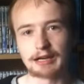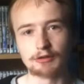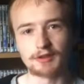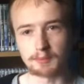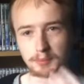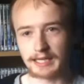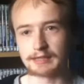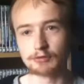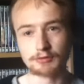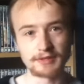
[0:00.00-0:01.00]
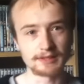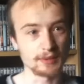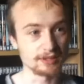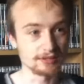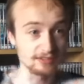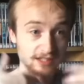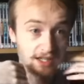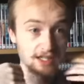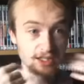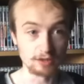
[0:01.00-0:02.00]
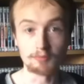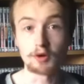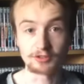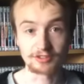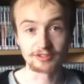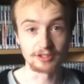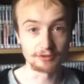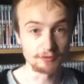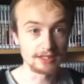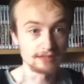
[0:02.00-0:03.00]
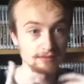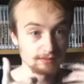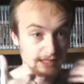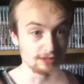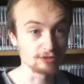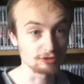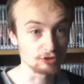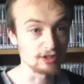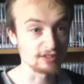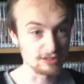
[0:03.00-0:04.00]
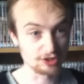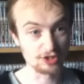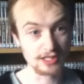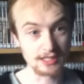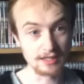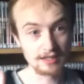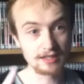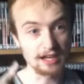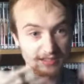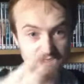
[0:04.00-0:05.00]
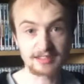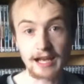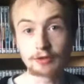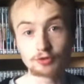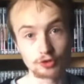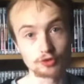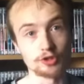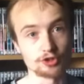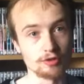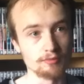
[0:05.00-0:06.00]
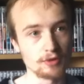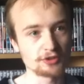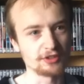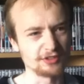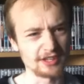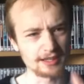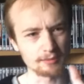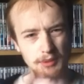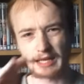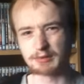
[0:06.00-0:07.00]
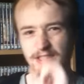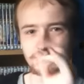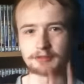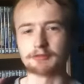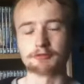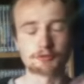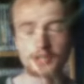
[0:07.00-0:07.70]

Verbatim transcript: around with it, playing with it, because the monster, the villain in the story, is literally a sound creature, a monster, so they can play with the different